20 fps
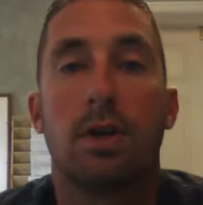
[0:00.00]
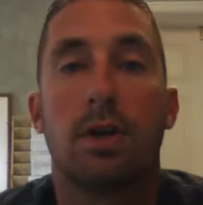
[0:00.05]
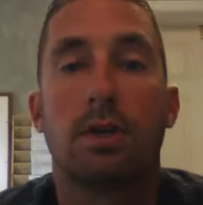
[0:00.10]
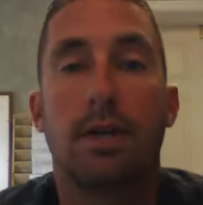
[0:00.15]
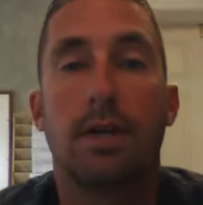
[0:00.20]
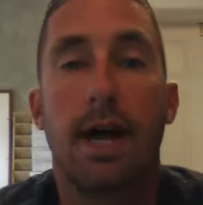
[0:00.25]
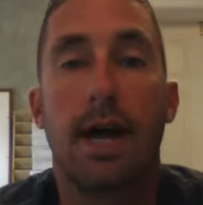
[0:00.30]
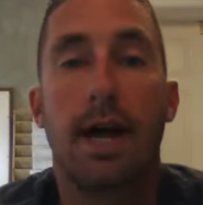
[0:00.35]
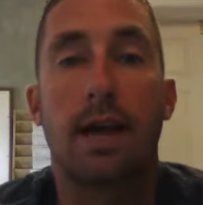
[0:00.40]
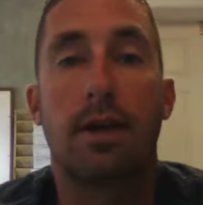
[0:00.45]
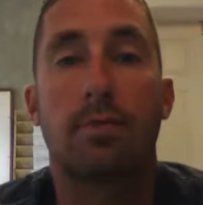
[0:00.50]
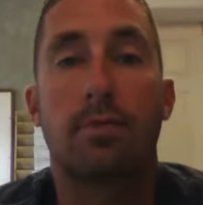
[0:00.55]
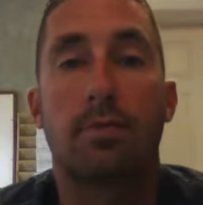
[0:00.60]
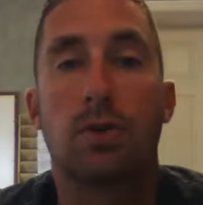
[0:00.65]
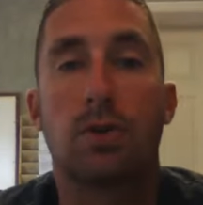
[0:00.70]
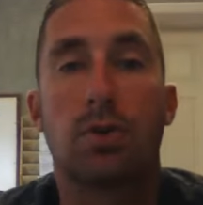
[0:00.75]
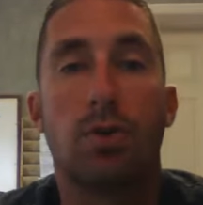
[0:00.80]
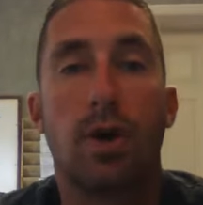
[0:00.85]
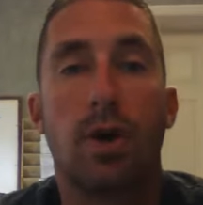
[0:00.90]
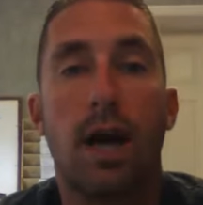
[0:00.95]
time
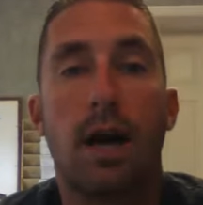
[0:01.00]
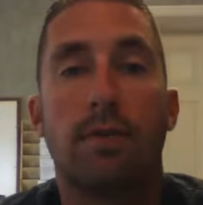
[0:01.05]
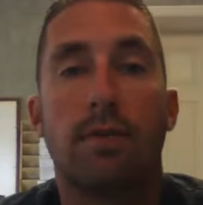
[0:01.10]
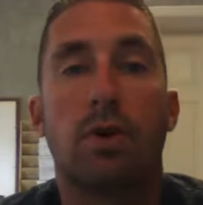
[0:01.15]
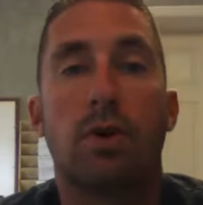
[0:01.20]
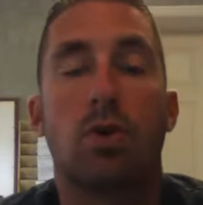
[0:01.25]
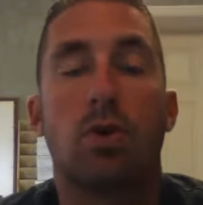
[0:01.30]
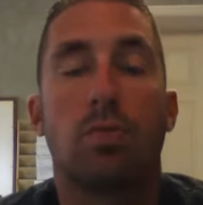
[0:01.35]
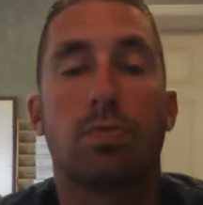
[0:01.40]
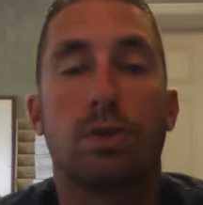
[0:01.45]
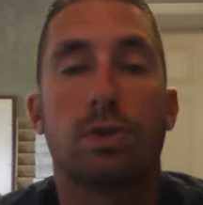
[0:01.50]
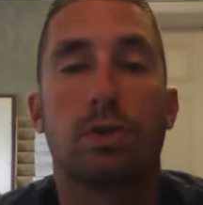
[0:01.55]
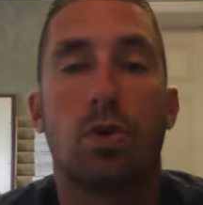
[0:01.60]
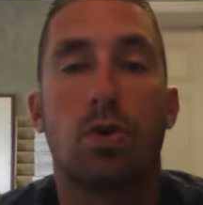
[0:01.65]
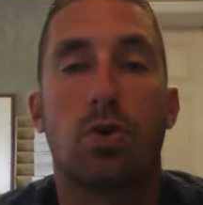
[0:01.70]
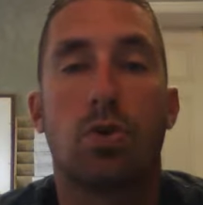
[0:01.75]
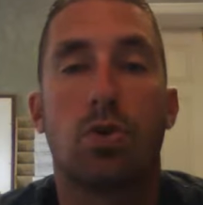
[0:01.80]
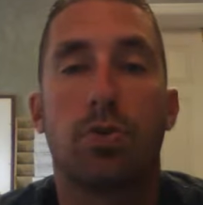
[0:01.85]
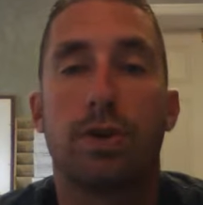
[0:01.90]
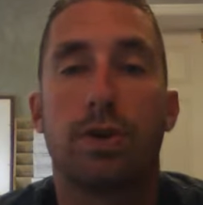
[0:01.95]
to have a home
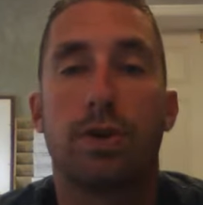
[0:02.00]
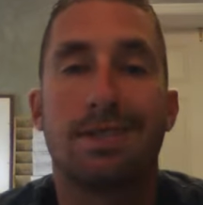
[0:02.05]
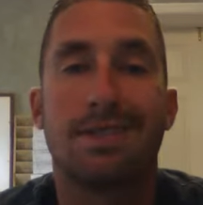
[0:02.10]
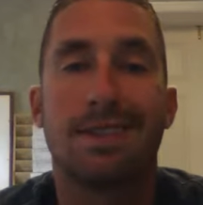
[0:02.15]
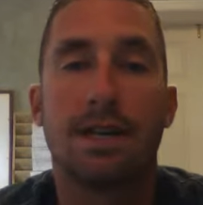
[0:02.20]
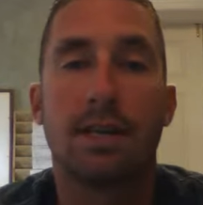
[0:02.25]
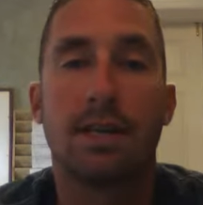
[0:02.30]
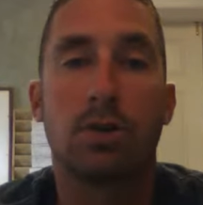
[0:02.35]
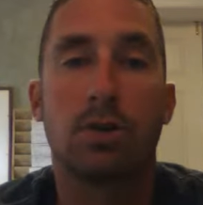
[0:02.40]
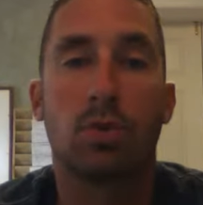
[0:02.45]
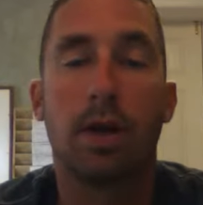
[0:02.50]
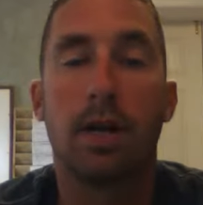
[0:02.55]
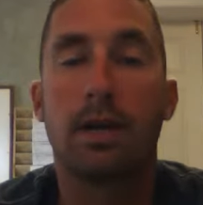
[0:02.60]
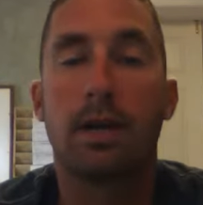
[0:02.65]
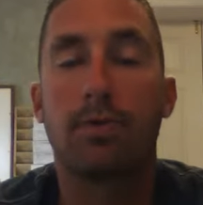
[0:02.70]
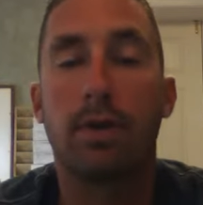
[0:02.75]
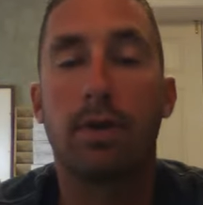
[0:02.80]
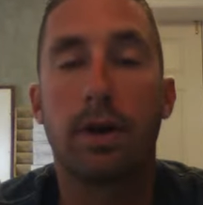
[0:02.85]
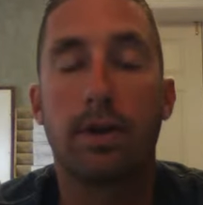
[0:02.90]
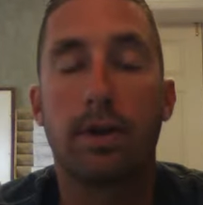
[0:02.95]
sold. This is a great
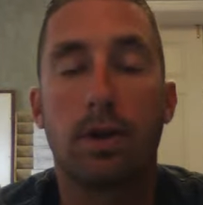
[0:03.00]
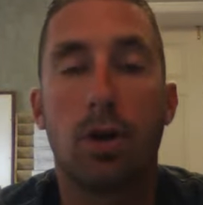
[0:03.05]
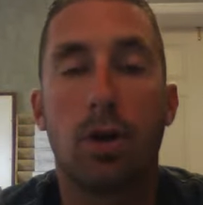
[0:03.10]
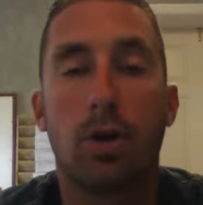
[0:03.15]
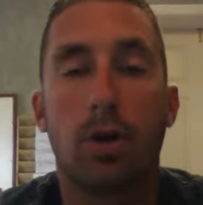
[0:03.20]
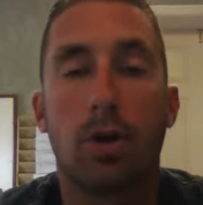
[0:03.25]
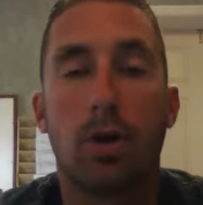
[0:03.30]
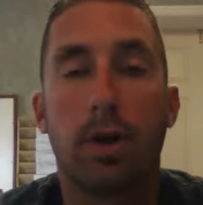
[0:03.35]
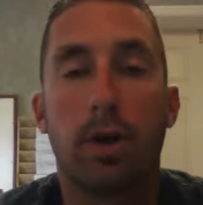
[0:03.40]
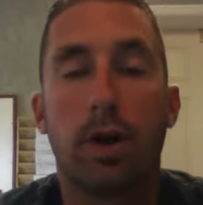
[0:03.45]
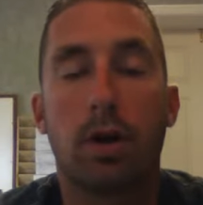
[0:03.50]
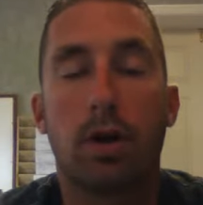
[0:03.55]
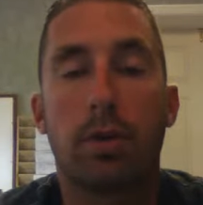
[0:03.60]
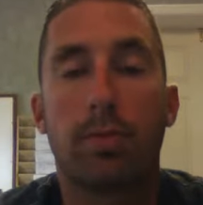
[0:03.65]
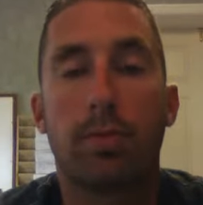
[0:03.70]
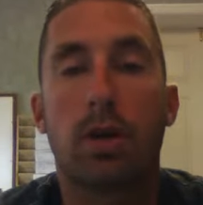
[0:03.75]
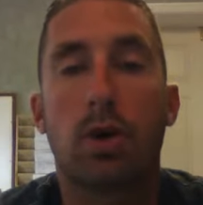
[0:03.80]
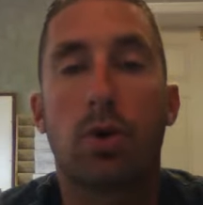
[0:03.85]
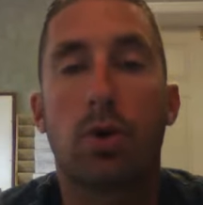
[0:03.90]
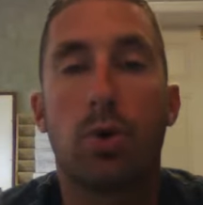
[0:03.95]
event. We are going
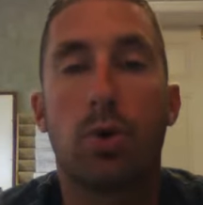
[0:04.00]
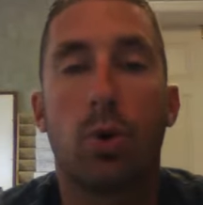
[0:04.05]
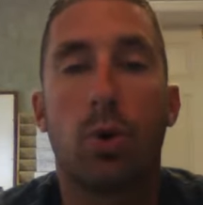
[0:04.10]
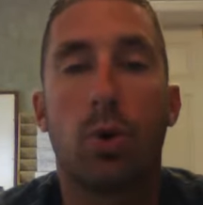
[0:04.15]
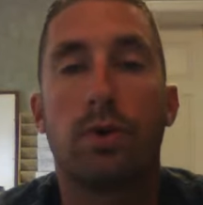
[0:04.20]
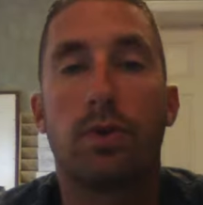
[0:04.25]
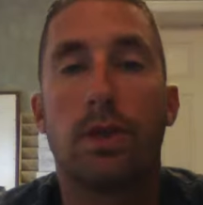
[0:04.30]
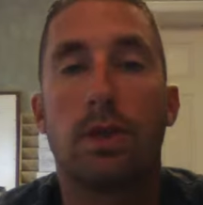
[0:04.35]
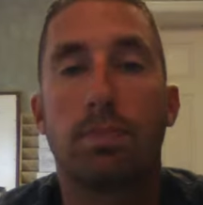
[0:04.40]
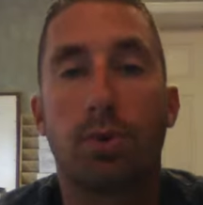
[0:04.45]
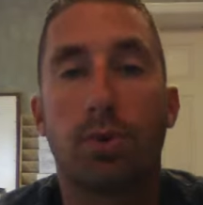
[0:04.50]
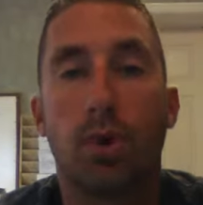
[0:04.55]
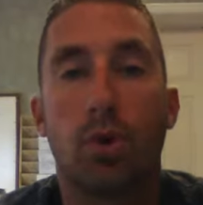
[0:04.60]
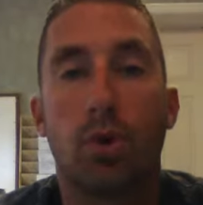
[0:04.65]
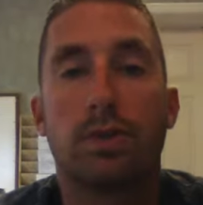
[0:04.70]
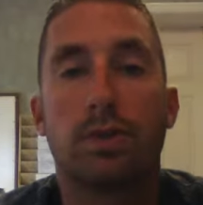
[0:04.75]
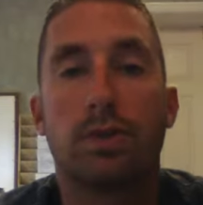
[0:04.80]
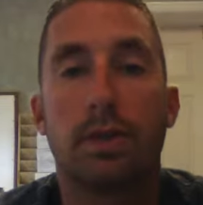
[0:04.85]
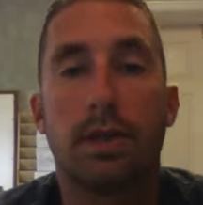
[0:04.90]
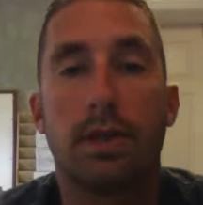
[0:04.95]
to be going over the
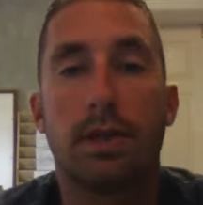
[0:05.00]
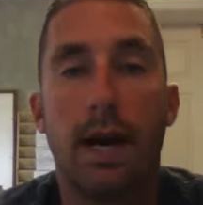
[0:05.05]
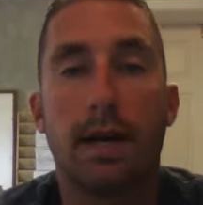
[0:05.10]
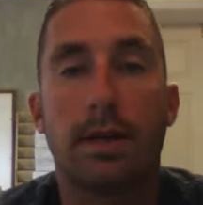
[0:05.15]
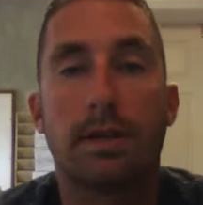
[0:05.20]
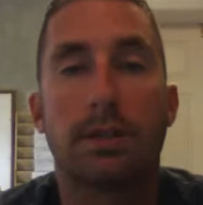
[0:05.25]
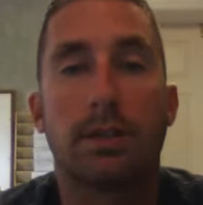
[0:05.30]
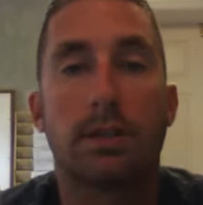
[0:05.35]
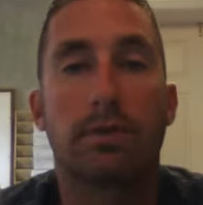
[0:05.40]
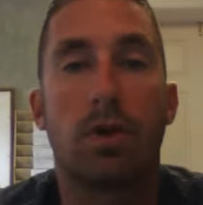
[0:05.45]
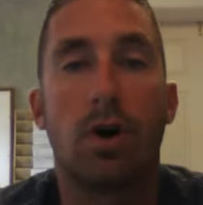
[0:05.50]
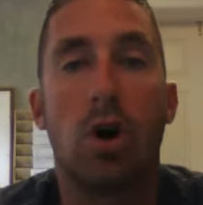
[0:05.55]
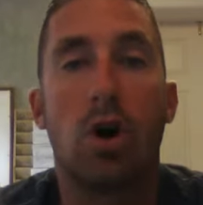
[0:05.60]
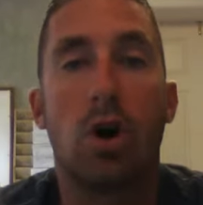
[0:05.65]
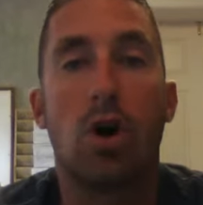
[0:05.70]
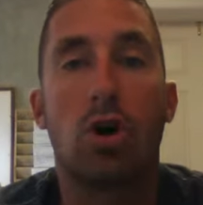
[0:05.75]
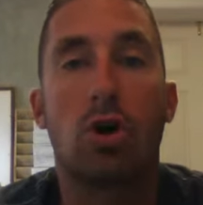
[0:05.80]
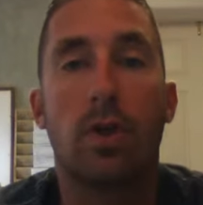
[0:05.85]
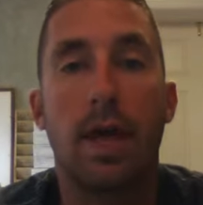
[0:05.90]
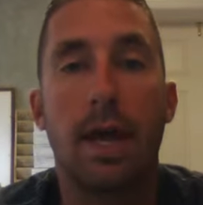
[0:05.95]
pros and the cons of
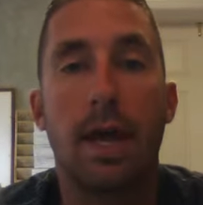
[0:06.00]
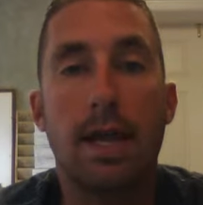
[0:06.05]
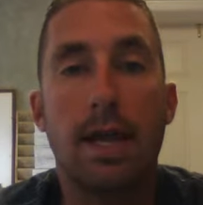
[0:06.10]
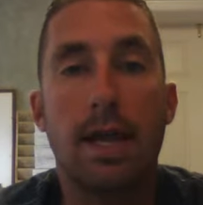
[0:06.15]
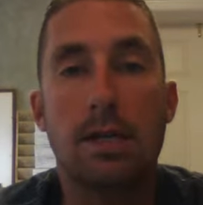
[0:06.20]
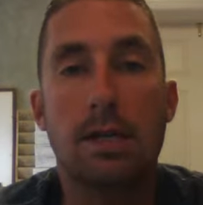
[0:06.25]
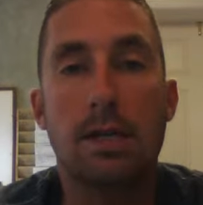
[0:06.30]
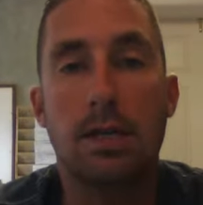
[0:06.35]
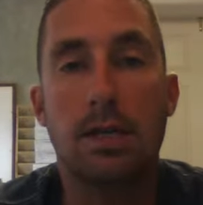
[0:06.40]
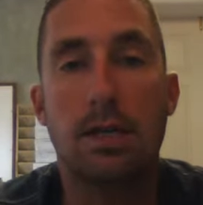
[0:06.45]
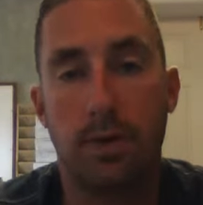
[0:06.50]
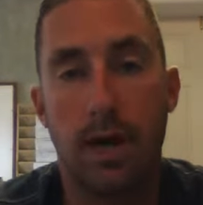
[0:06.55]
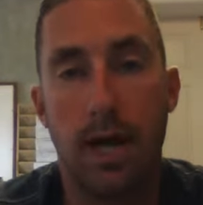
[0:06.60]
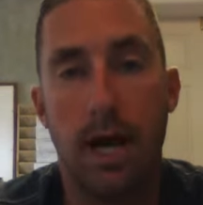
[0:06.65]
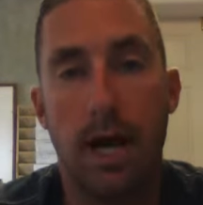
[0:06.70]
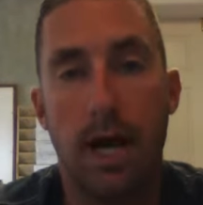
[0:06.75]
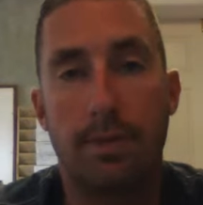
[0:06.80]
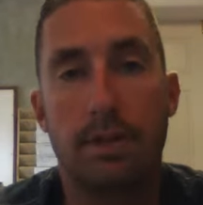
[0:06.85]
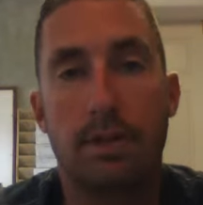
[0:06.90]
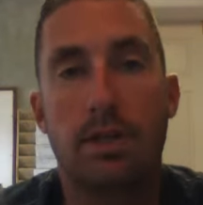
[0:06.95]
all eight different
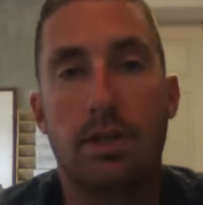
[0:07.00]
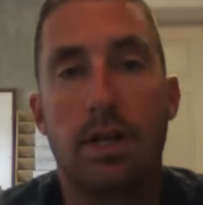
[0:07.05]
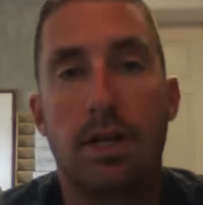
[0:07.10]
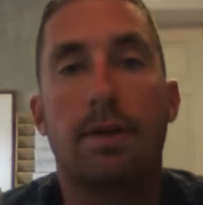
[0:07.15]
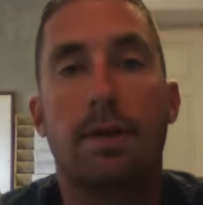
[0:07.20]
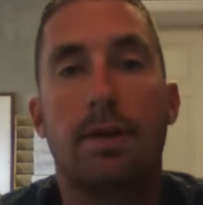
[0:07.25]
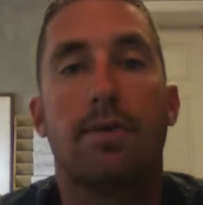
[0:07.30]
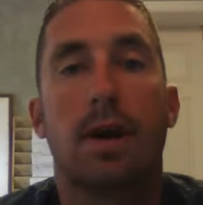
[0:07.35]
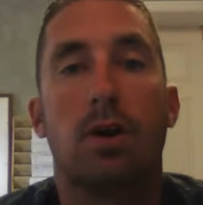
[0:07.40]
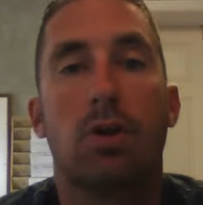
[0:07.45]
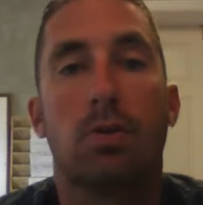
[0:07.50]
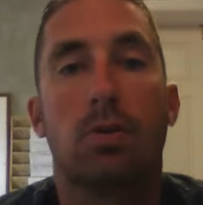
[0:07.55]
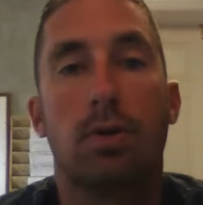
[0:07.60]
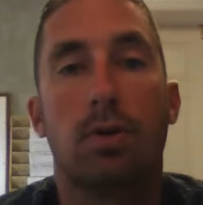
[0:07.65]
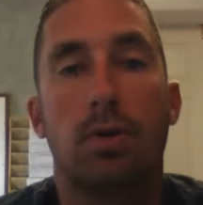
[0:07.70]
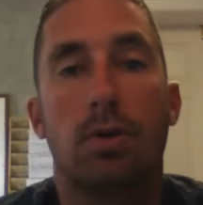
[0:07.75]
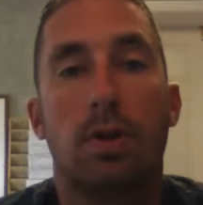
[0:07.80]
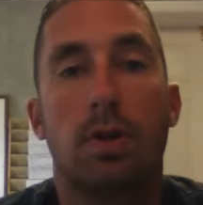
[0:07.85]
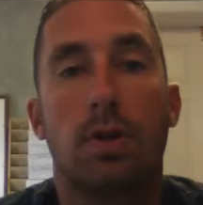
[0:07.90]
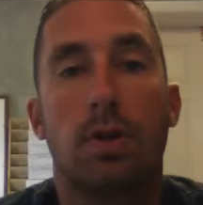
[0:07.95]
options
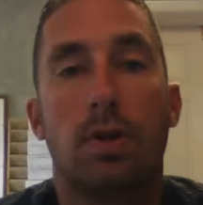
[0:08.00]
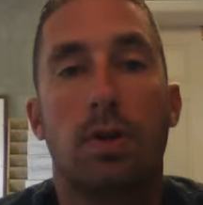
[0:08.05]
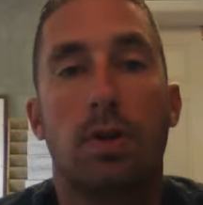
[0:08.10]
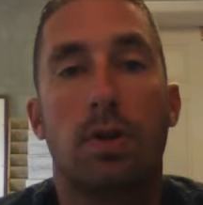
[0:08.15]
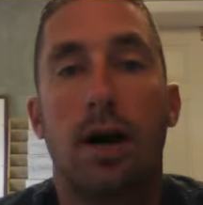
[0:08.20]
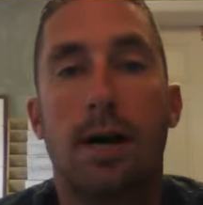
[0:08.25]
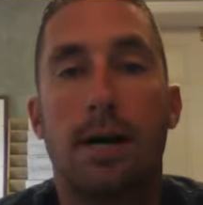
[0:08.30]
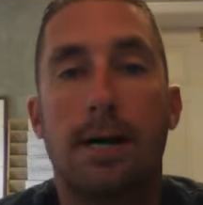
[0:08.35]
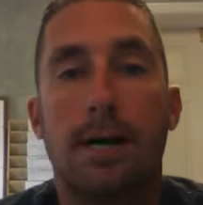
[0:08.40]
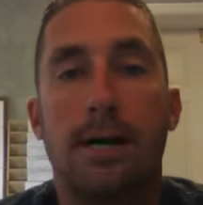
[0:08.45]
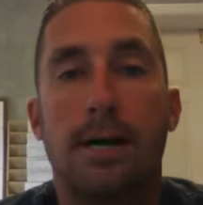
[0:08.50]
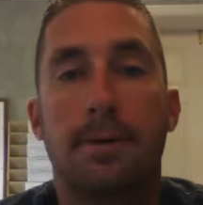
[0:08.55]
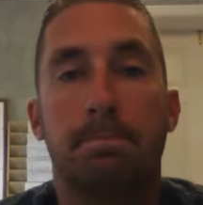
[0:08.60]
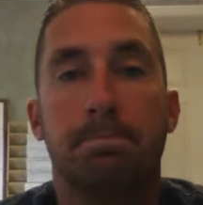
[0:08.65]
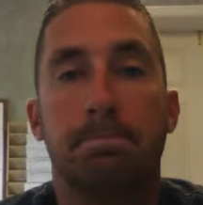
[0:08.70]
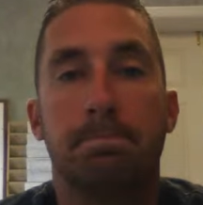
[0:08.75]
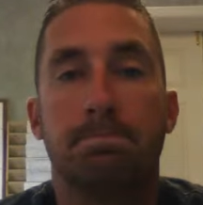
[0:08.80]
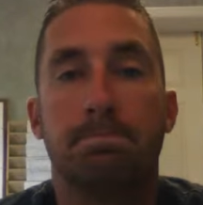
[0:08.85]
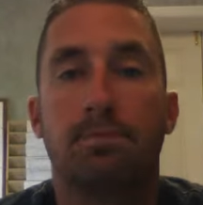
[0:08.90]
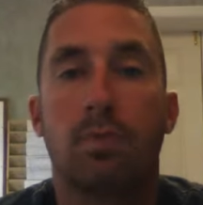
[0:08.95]
available
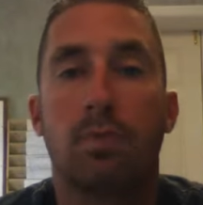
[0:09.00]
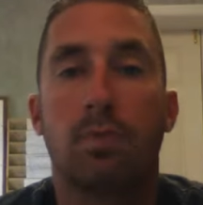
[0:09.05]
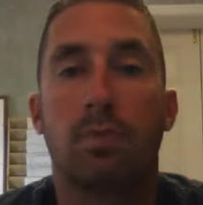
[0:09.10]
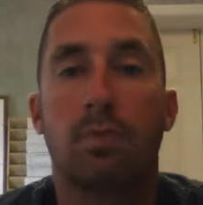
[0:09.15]
um,